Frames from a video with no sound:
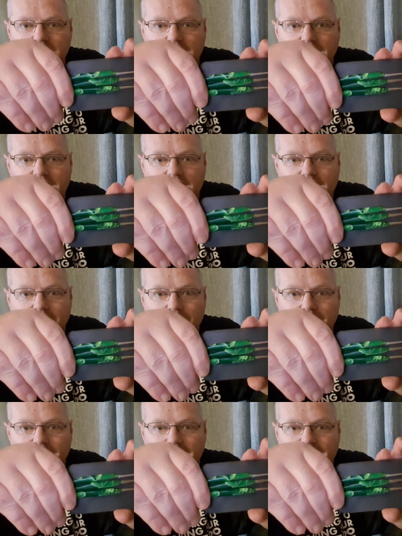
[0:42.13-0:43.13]
um,
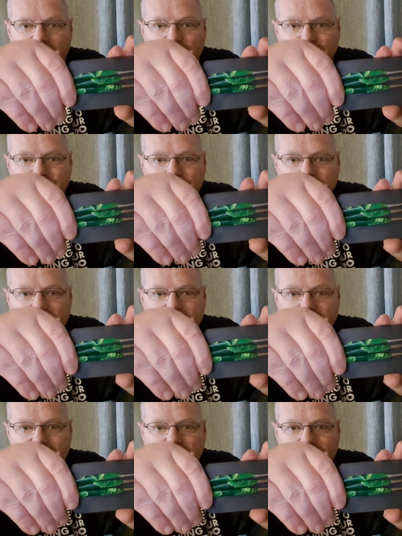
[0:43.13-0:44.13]
and an Irish green.
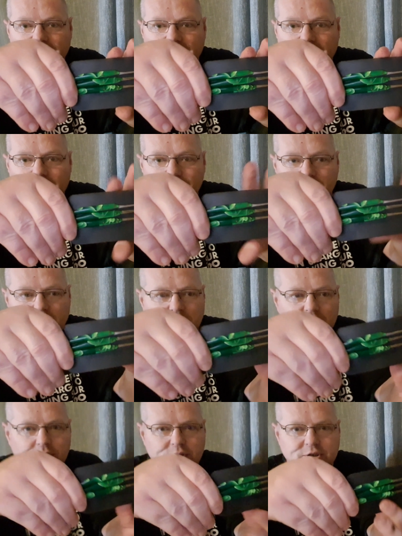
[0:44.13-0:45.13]
Absolutely
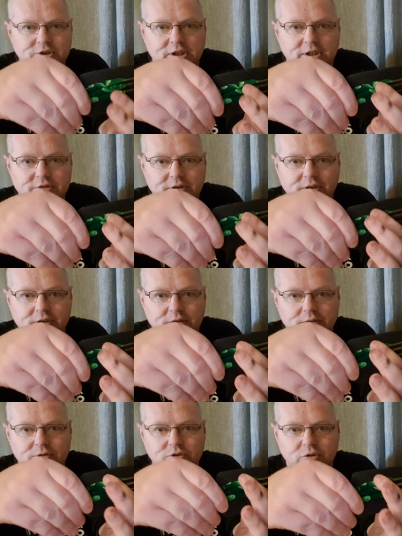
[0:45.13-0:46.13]
gorgeous Irish green.
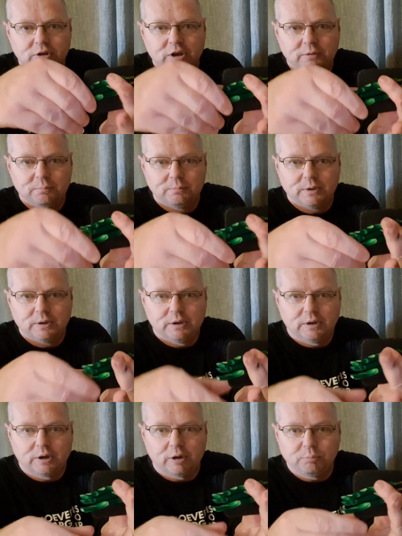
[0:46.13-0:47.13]
I'm show sure how,
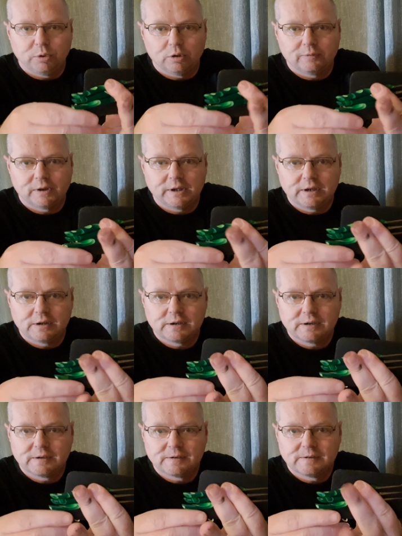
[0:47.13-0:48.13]
how beautiful they are.